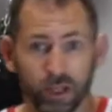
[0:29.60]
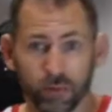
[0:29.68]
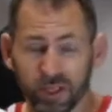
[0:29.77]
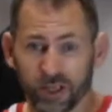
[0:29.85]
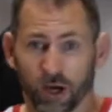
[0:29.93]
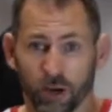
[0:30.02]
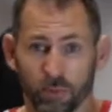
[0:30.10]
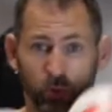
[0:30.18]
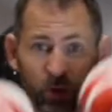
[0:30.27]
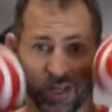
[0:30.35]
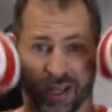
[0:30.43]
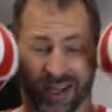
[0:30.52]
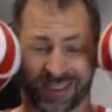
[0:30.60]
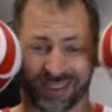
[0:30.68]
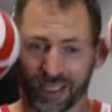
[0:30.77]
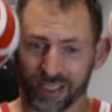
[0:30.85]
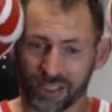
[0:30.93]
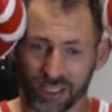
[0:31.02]
really common one, and
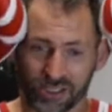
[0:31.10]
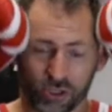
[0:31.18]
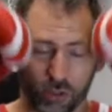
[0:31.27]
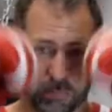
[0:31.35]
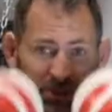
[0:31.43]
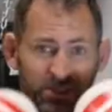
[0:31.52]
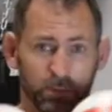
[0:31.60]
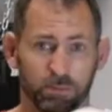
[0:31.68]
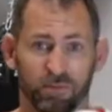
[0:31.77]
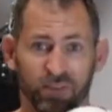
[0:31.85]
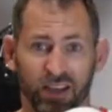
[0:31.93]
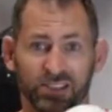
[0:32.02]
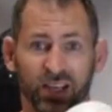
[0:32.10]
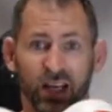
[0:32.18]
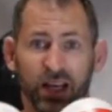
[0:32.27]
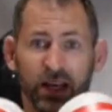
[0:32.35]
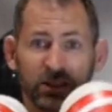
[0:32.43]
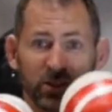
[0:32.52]
it's a super simple fix,
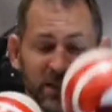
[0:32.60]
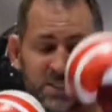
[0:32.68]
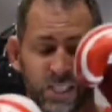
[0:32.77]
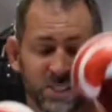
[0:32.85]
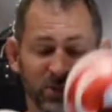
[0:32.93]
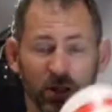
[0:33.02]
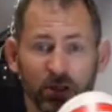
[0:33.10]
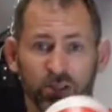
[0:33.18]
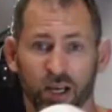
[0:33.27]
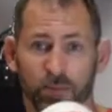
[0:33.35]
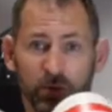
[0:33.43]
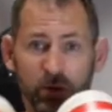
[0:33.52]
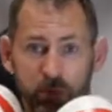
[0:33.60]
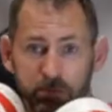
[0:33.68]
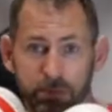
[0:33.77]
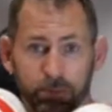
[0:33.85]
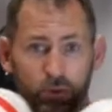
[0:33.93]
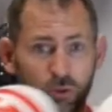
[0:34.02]
is when I see this all the time, when
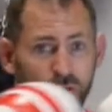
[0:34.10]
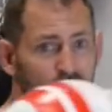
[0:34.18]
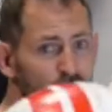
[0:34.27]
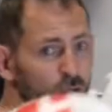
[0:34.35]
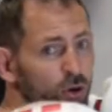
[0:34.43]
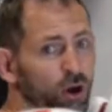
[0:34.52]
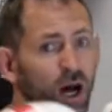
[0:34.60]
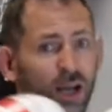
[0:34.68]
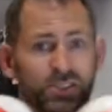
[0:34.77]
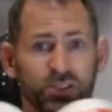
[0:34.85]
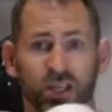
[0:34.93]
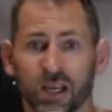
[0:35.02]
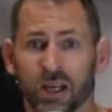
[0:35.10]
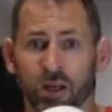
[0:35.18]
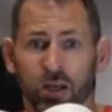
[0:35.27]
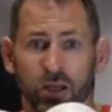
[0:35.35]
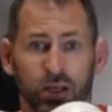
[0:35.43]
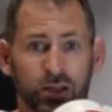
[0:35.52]
people do this cross,
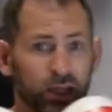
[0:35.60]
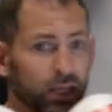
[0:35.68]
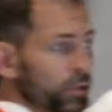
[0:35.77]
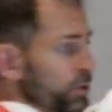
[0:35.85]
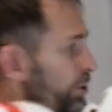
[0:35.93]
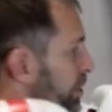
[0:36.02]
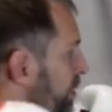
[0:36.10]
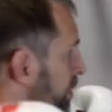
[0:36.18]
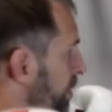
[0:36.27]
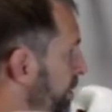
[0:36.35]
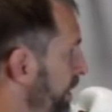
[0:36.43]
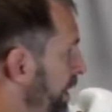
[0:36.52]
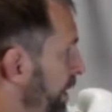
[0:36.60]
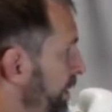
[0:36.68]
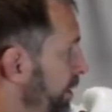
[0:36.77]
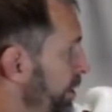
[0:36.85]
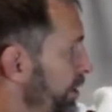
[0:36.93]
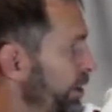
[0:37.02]
they turn their head.
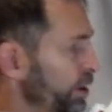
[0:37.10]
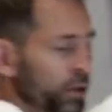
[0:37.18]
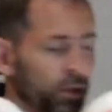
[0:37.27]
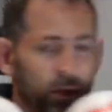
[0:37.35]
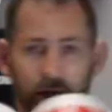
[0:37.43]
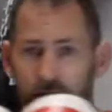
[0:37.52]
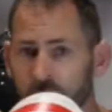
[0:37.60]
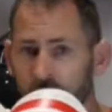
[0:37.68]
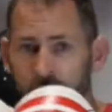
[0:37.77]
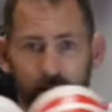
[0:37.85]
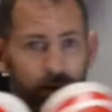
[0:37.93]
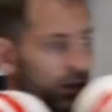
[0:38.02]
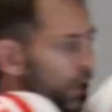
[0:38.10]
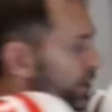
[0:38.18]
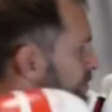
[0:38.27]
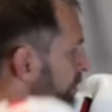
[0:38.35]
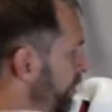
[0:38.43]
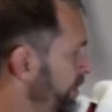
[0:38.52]
Okay?
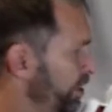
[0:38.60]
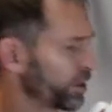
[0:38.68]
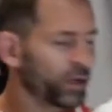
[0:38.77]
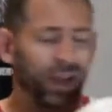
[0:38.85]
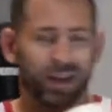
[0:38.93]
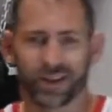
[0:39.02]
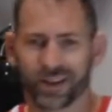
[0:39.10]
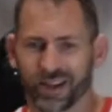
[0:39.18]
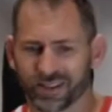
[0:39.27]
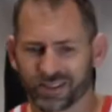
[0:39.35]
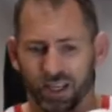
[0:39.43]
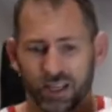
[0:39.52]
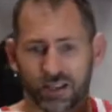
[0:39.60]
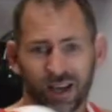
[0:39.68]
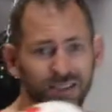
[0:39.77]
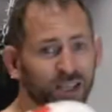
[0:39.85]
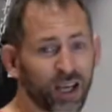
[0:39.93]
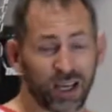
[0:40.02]
That turning their head. And it
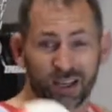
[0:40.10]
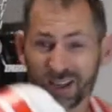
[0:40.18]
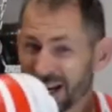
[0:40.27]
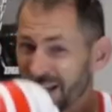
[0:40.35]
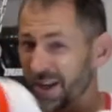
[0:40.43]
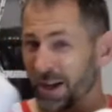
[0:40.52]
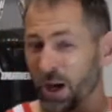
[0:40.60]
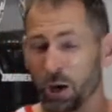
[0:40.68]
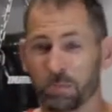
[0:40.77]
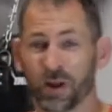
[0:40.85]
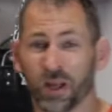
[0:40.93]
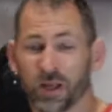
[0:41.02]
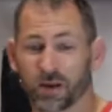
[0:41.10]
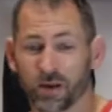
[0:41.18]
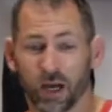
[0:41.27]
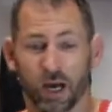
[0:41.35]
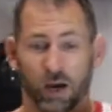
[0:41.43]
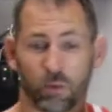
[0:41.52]
does kind of help
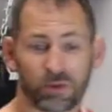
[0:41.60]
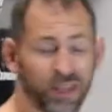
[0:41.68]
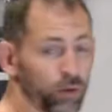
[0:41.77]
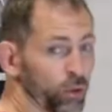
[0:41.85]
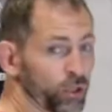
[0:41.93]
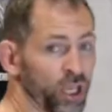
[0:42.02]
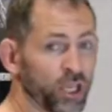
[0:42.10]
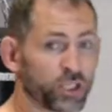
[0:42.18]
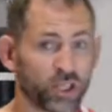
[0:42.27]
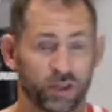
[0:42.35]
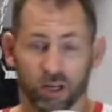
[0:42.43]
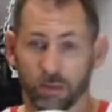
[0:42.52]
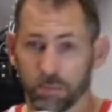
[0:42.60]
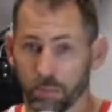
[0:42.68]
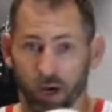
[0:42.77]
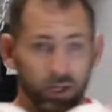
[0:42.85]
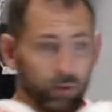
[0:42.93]
with that rotation of their upper body,